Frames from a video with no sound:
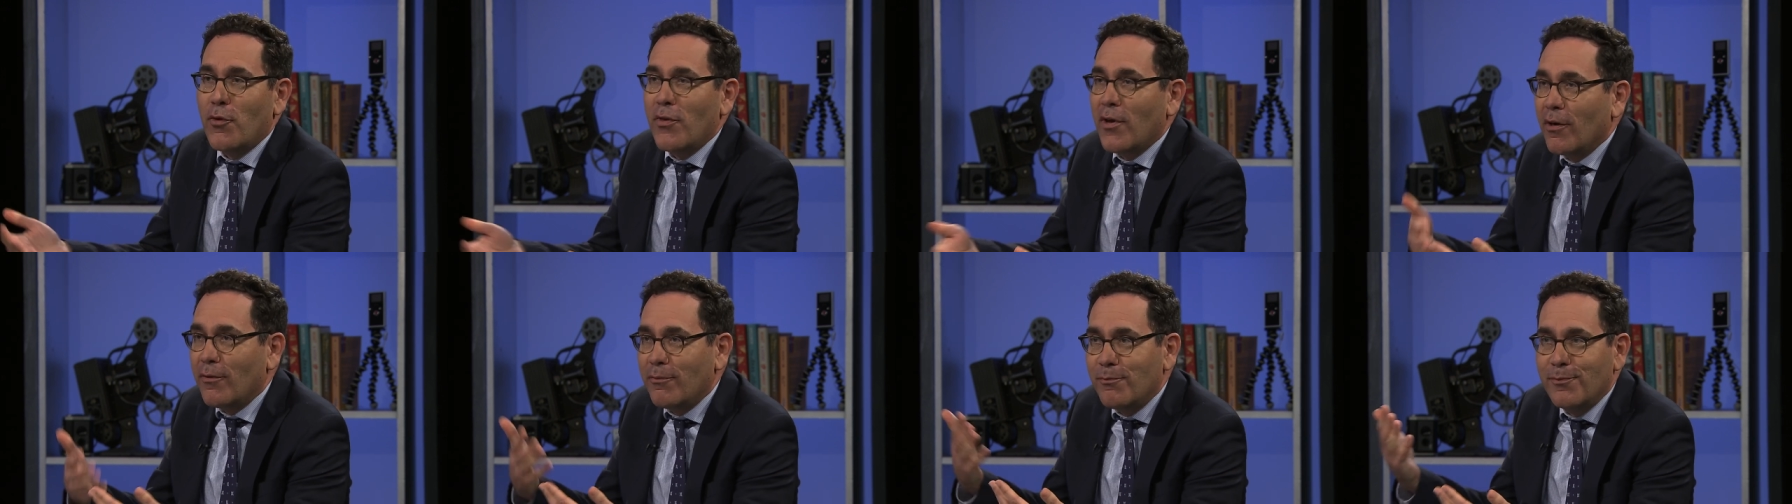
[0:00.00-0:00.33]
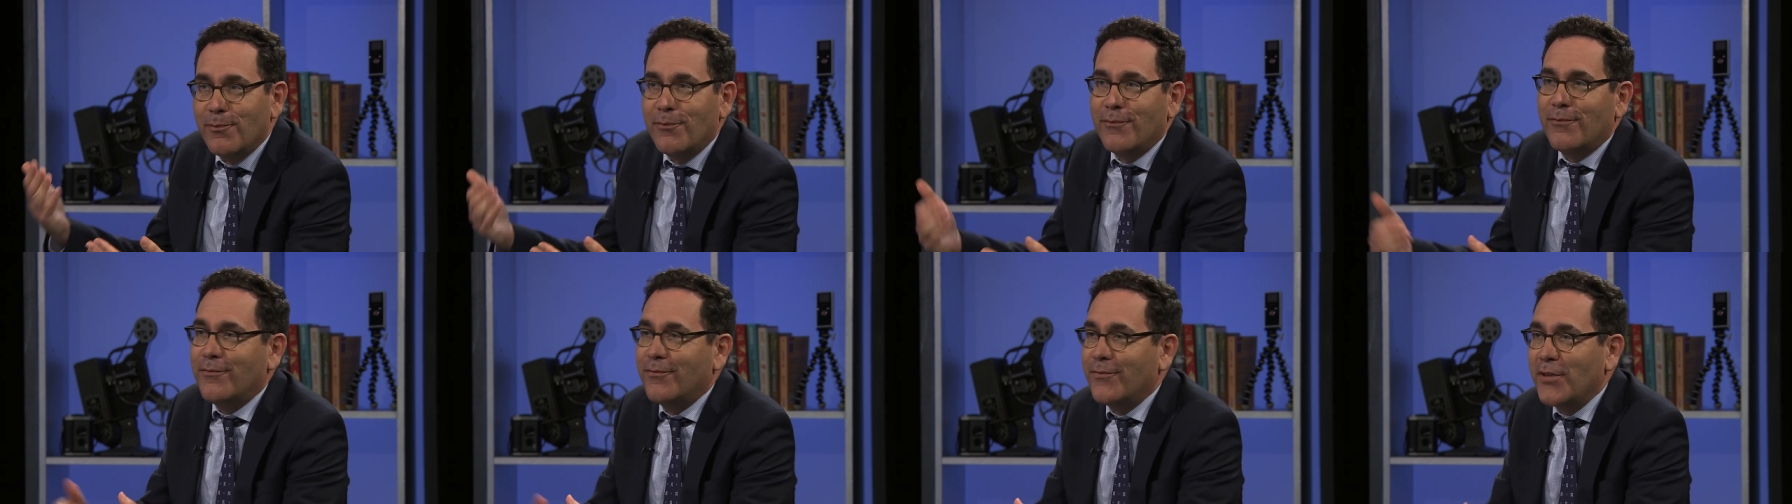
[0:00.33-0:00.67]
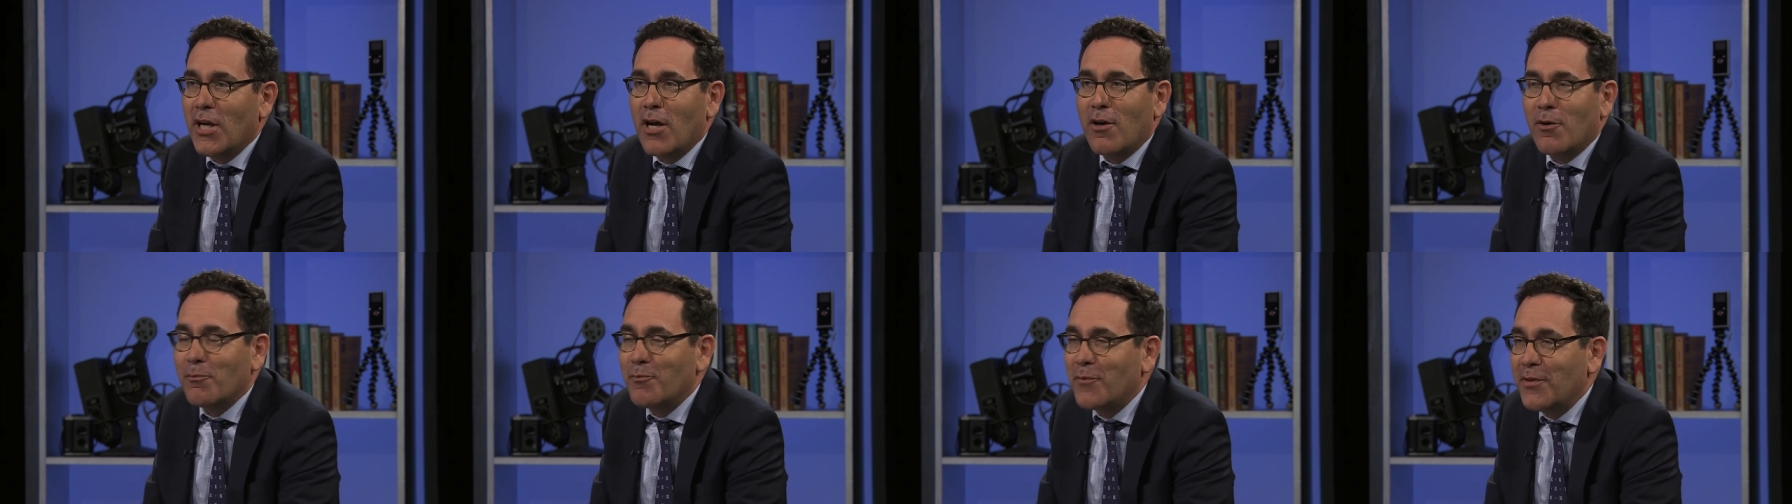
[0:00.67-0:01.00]
through their
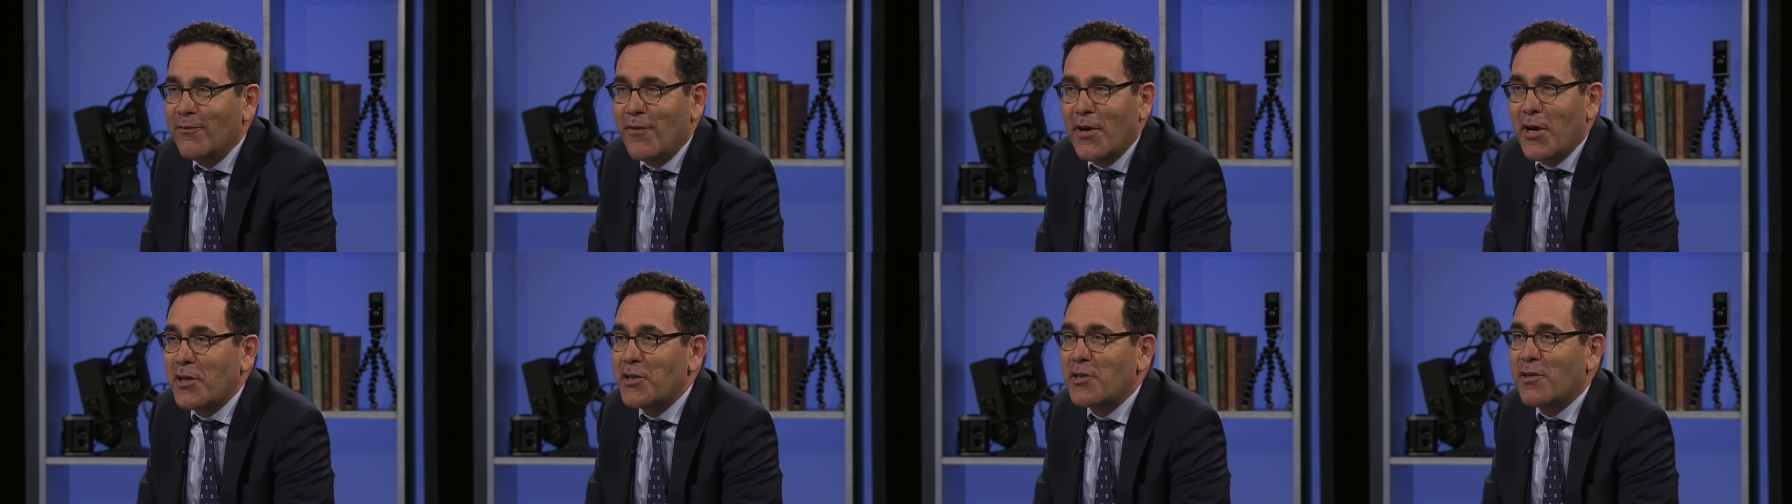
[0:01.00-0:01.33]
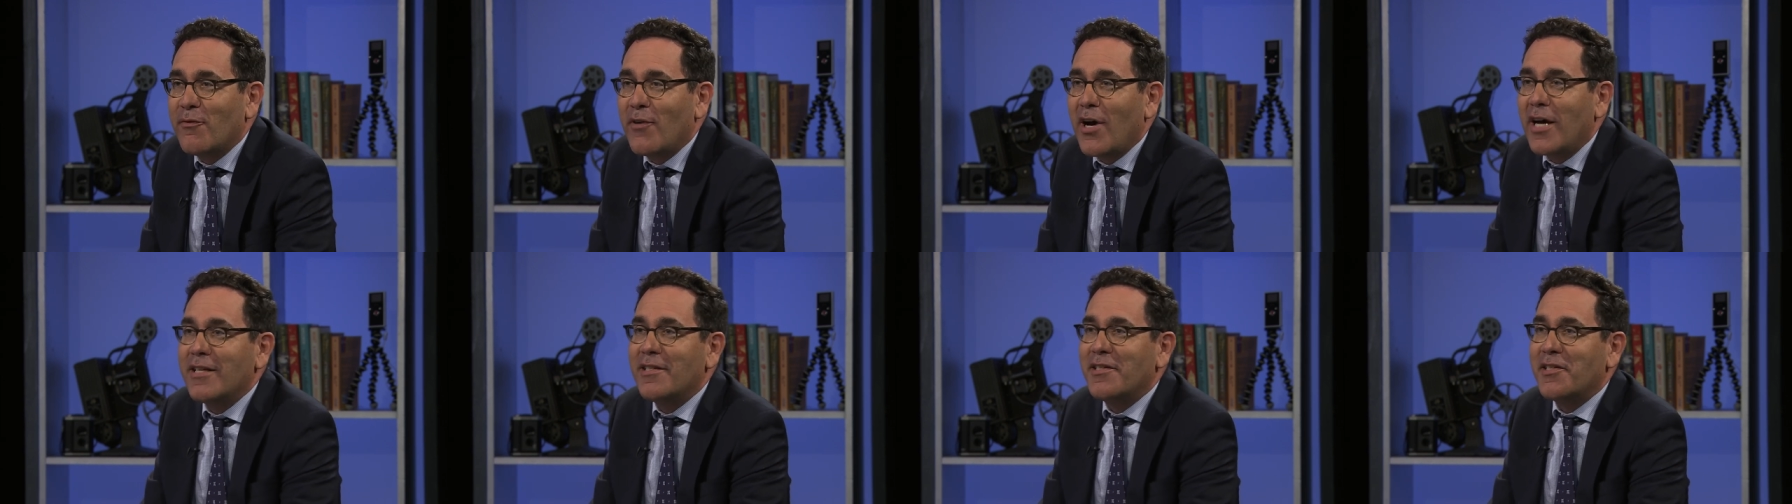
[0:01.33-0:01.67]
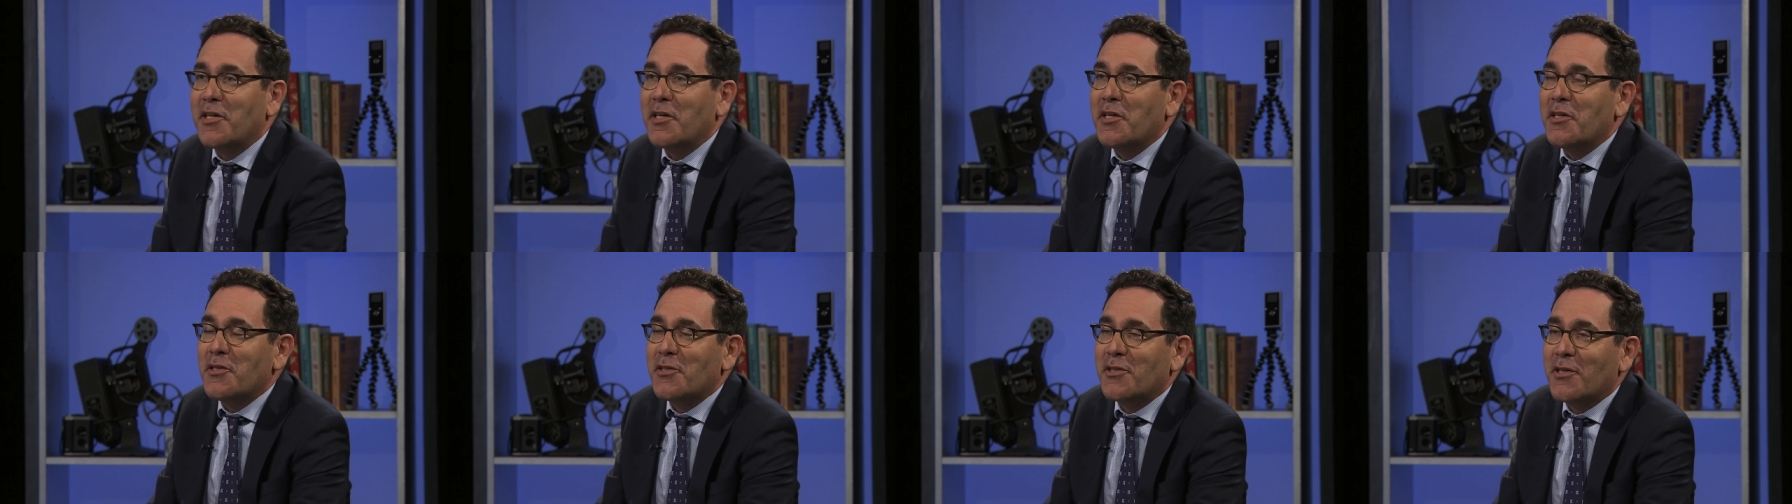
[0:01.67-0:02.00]
you know various
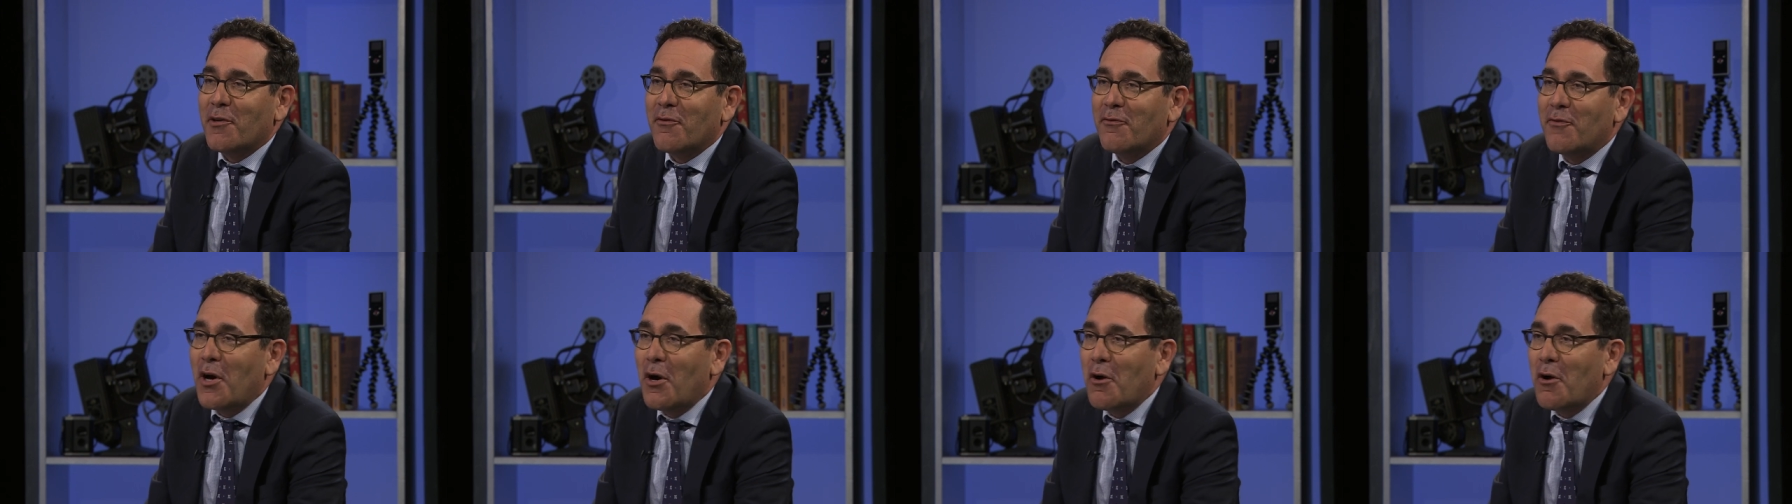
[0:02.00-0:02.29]
devices,